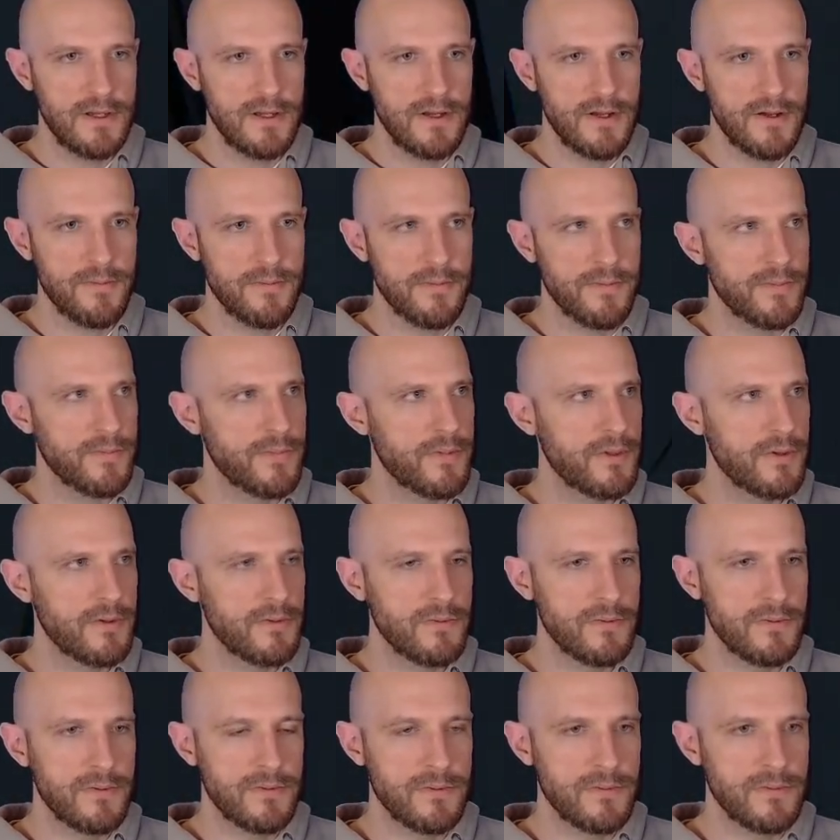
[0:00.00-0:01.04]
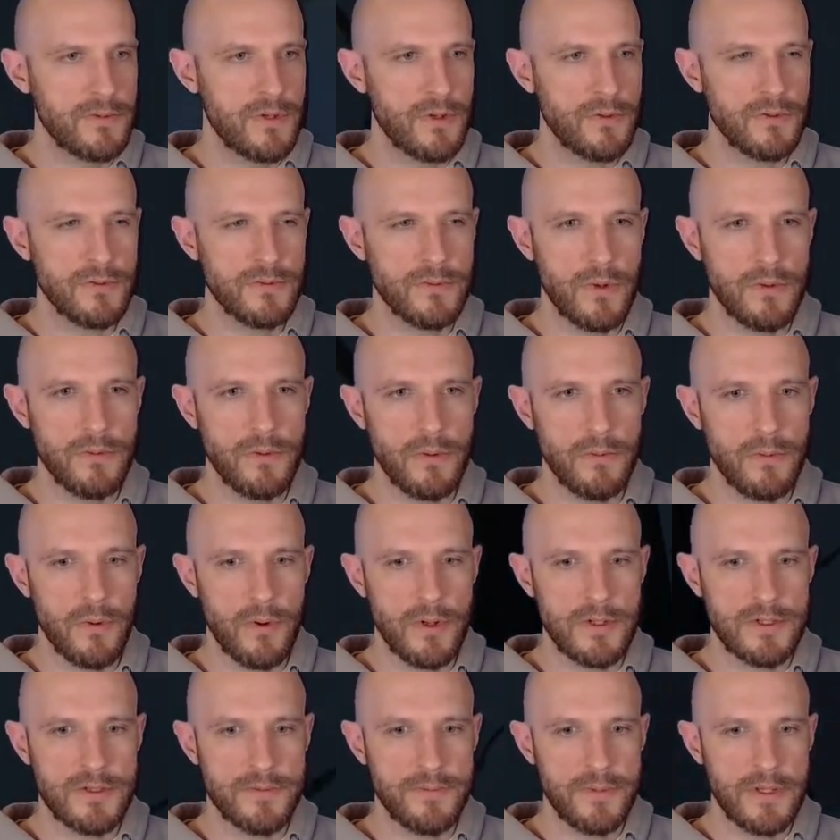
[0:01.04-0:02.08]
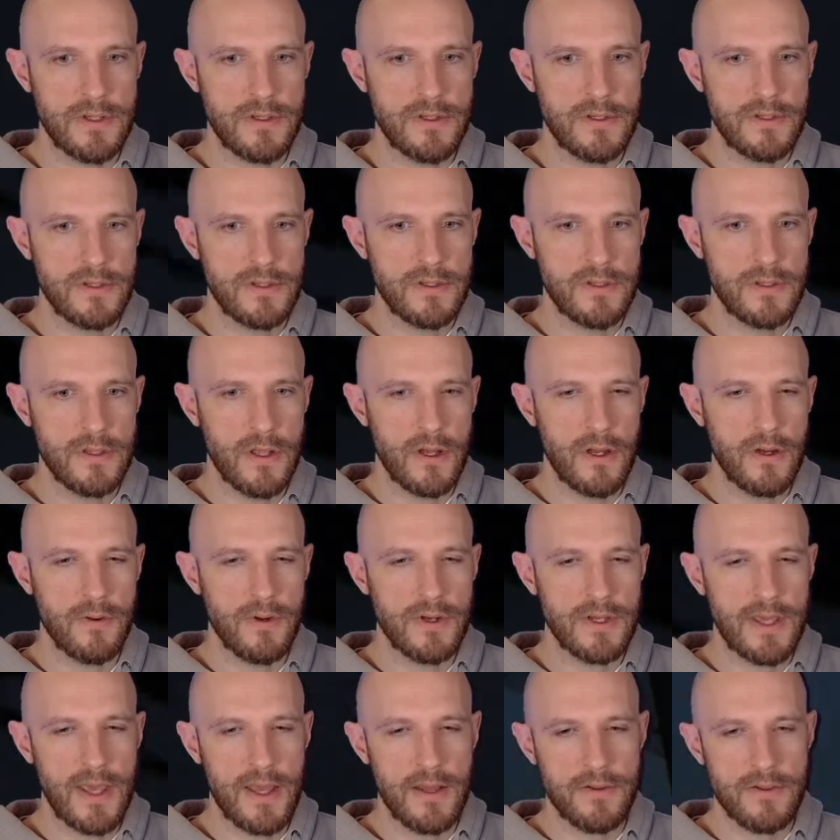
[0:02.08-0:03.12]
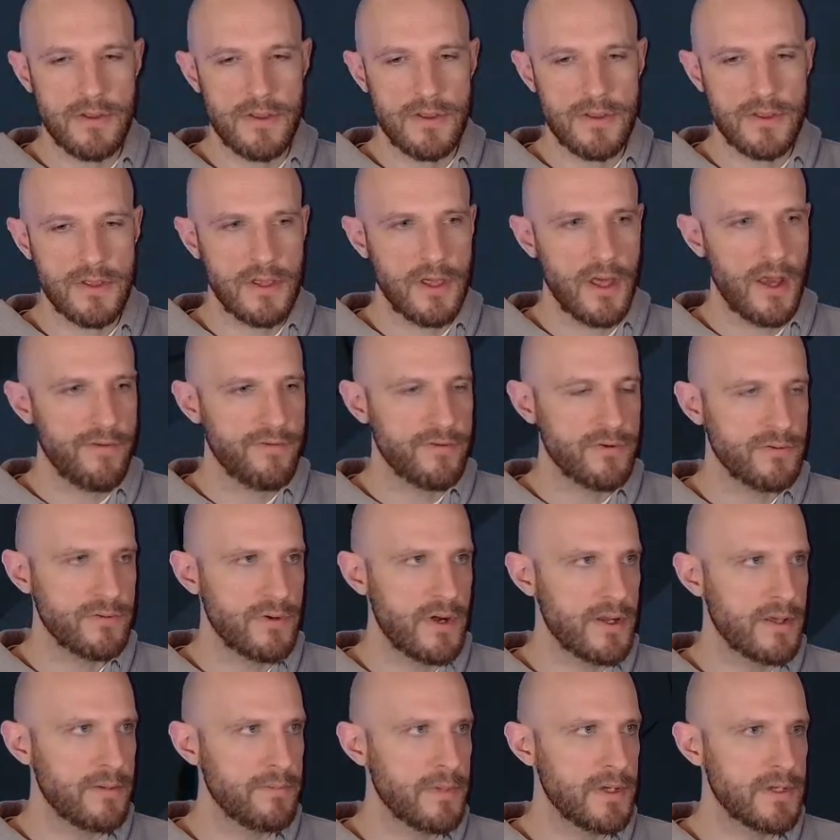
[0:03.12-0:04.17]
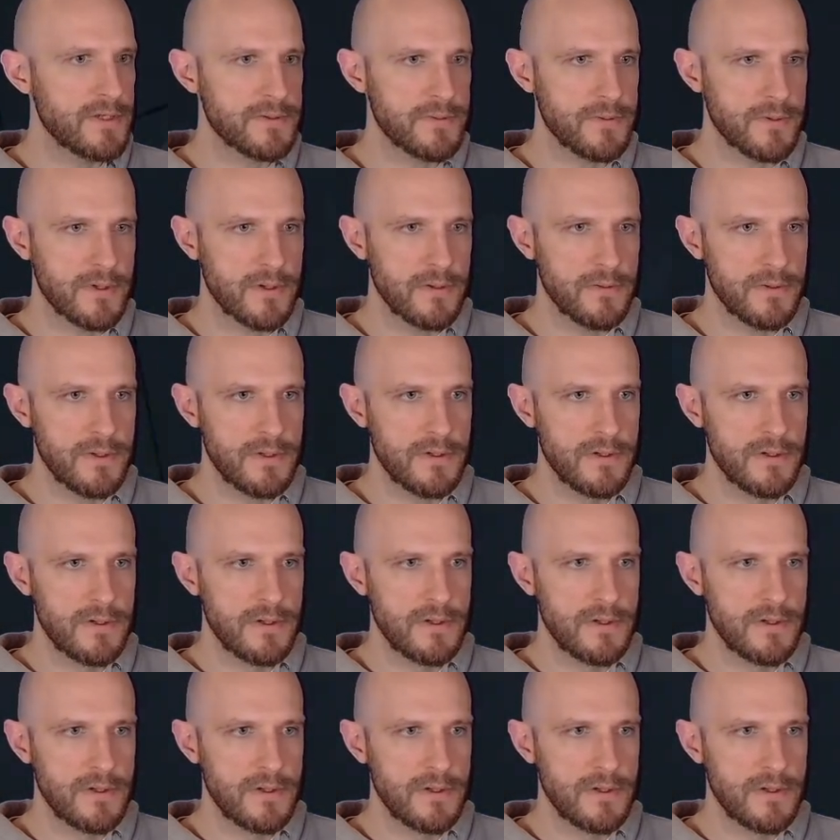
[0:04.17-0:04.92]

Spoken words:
Oh, whoa! I should be. Oh, it counts as the cavern already. May as well go in.